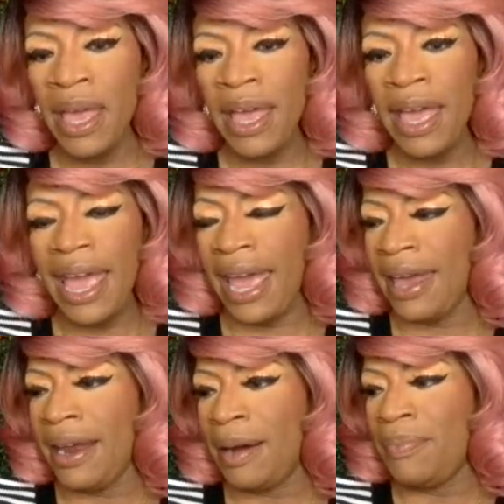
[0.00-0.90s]
Hmm.
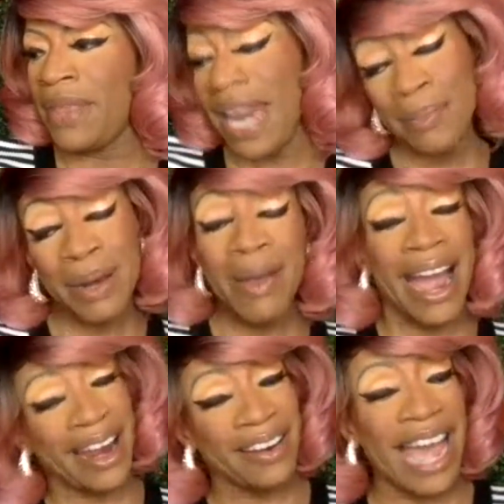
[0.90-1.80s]
And um, and I'm
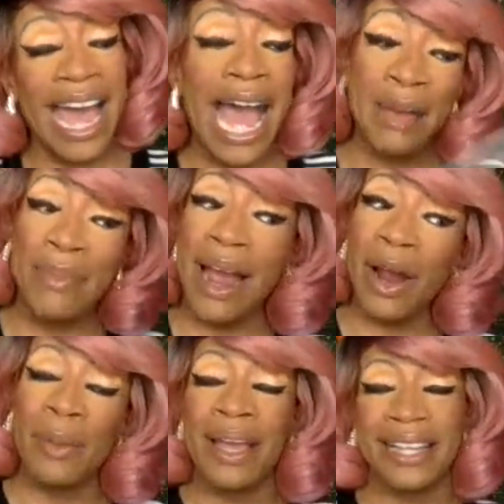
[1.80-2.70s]
admired. I, I
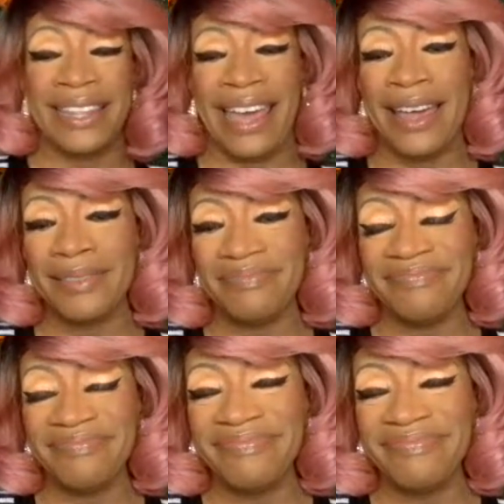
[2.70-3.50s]
admire her because of that.